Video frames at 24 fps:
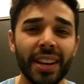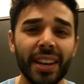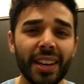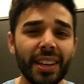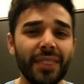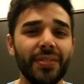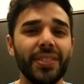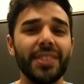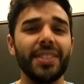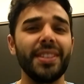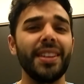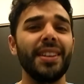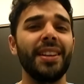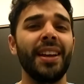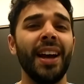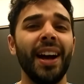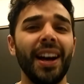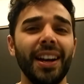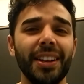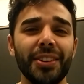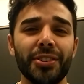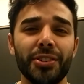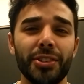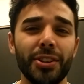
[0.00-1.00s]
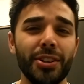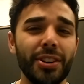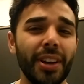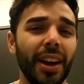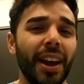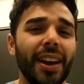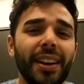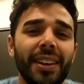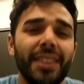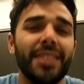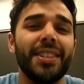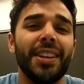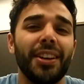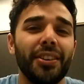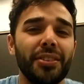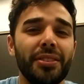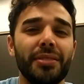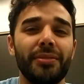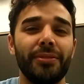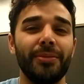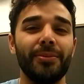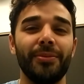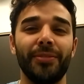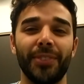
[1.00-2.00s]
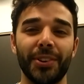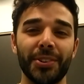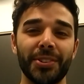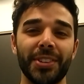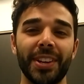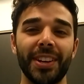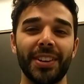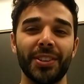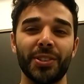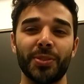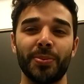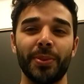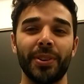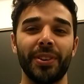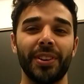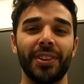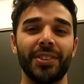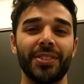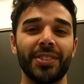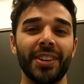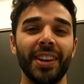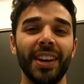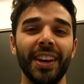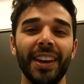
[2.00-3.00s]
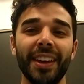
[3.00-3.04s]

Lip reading: even psychology, and yet I can tell you from firsthand experience